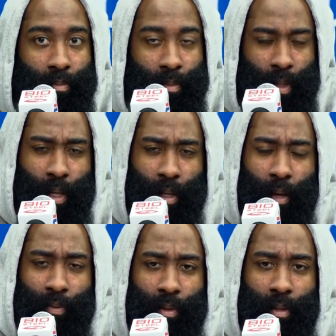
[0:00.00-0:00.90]
Yeah,
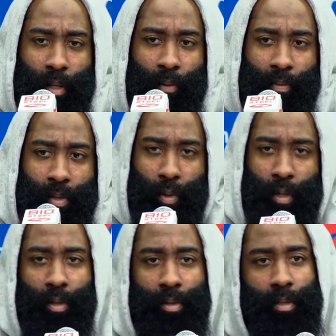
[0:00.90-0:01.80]
definitely. Definitely is one
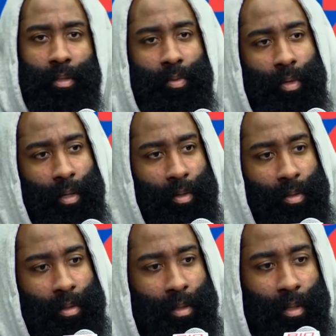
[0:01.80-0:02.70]
of those. It's one of those.